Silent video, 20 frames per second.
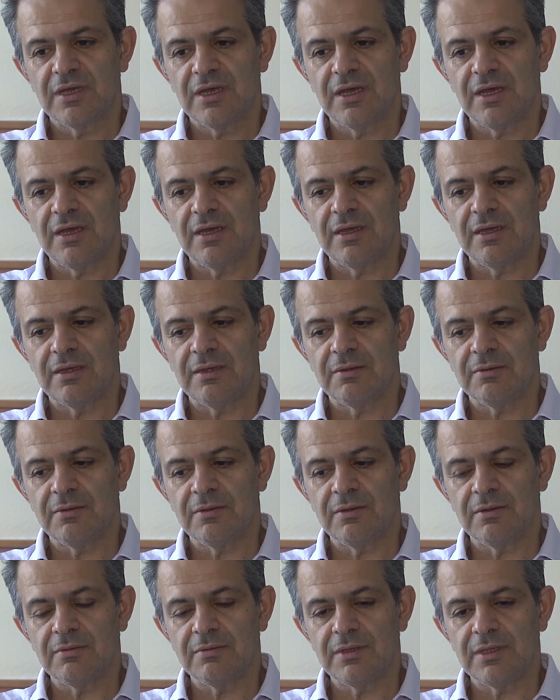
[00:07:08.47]

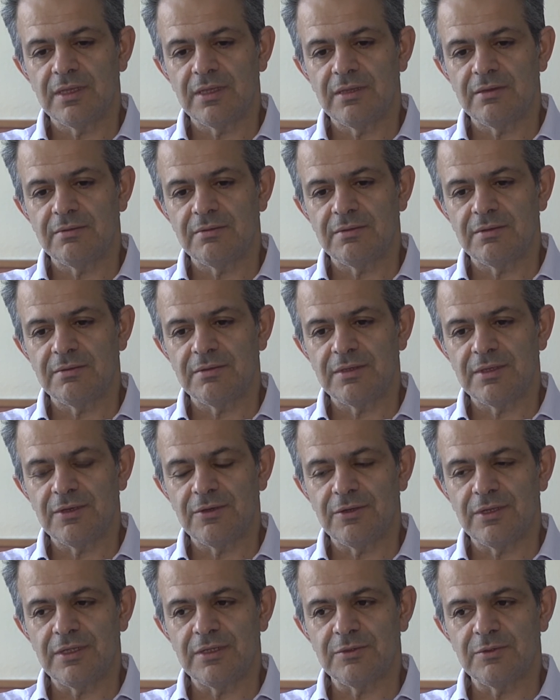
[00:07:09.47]

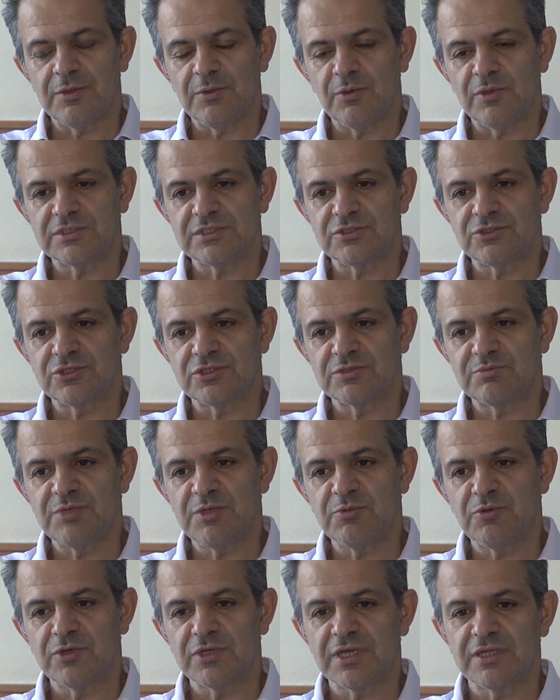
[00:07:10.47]
it wasn't just
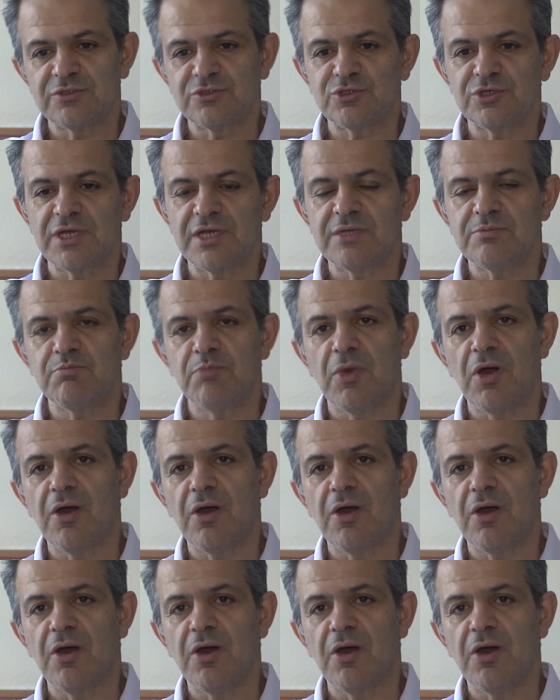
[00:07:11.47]
people can trade,